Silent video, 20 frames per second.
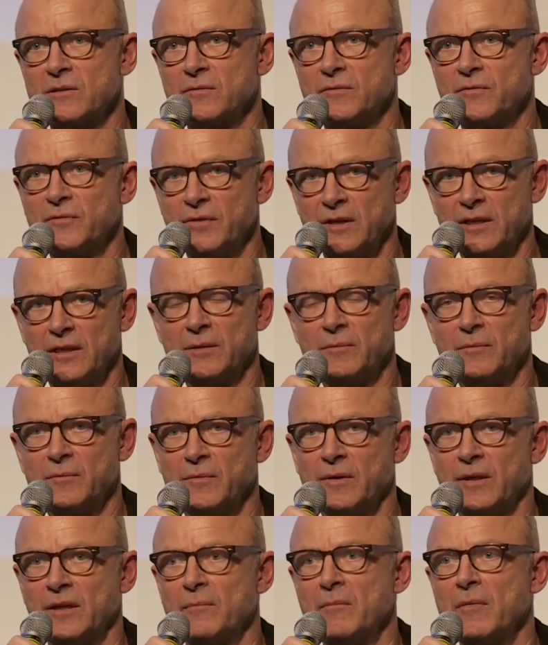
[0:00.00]
of
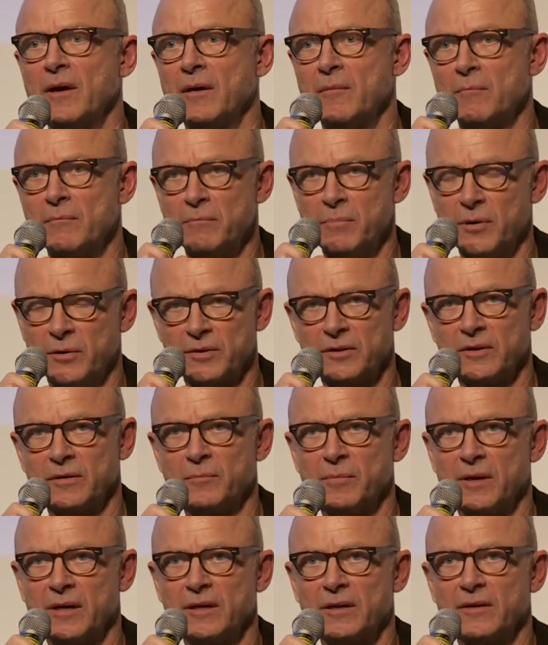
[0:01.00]
film
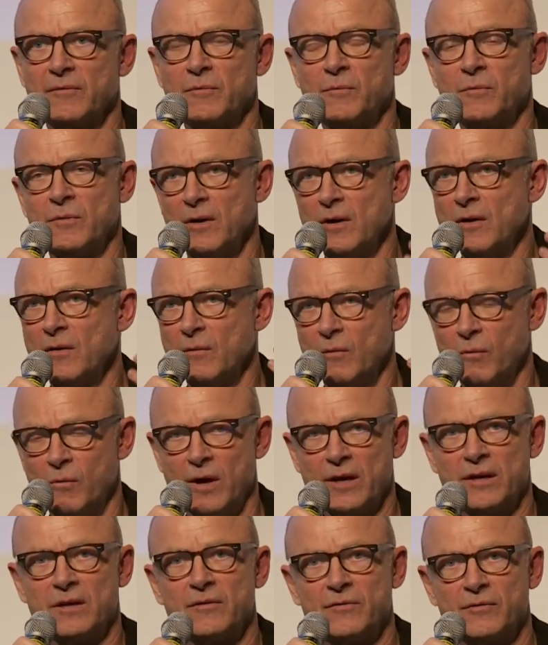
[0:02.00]
embodied by a
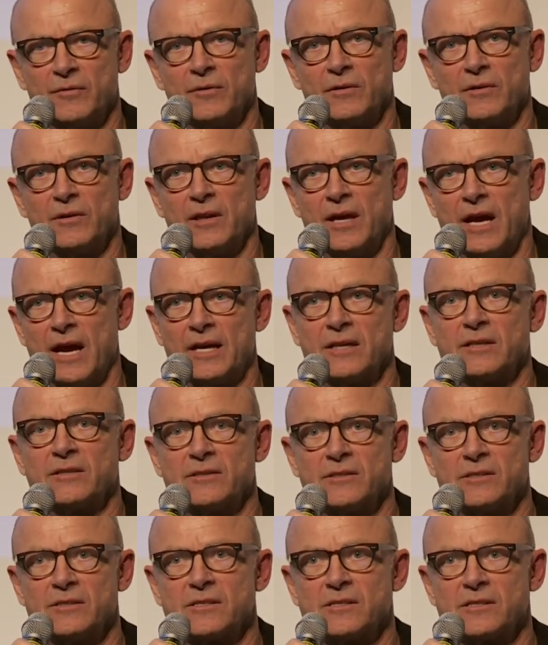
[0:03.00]
wonderful
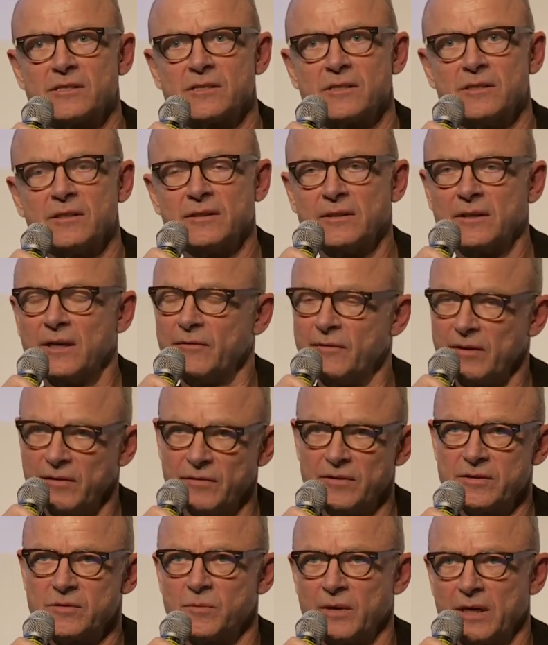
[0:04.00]
actress,
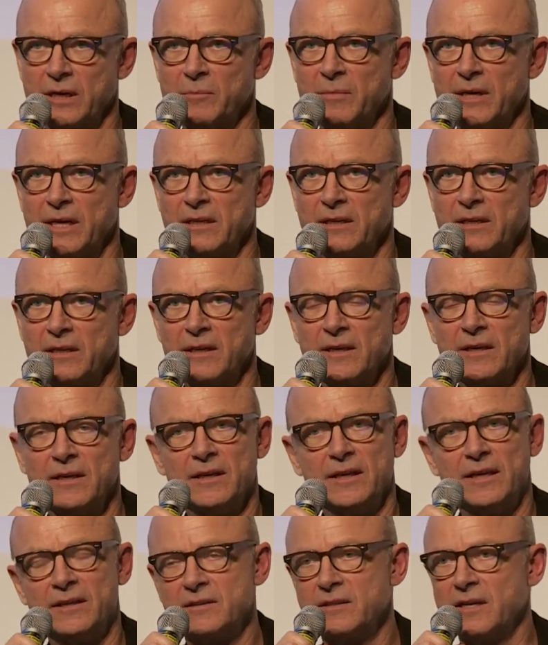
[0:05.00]
if it's well made,
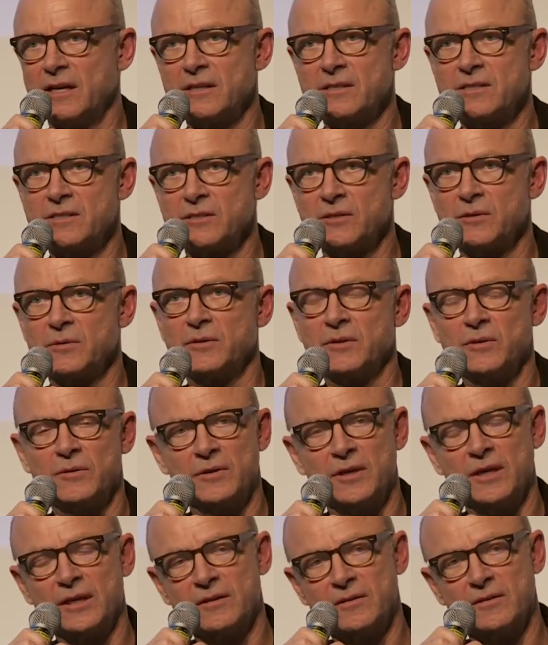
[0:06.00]
it tells you you
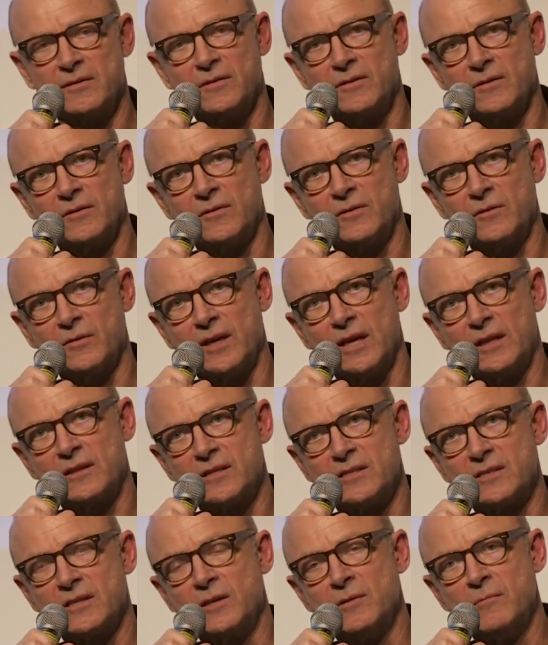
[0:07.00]
get
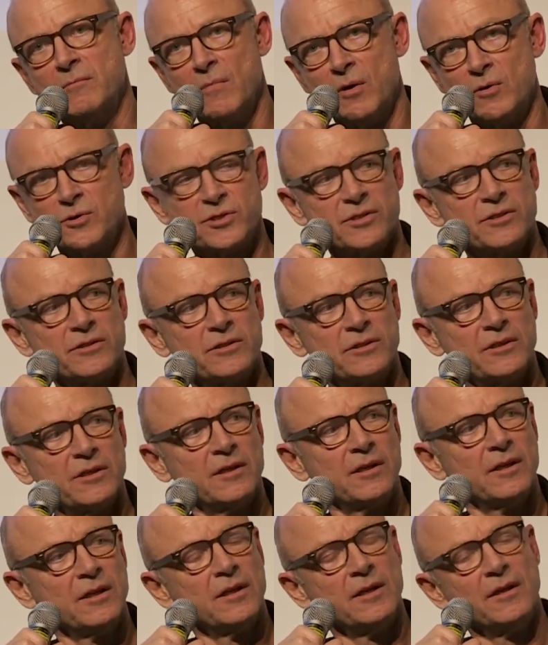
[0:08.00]
this emotional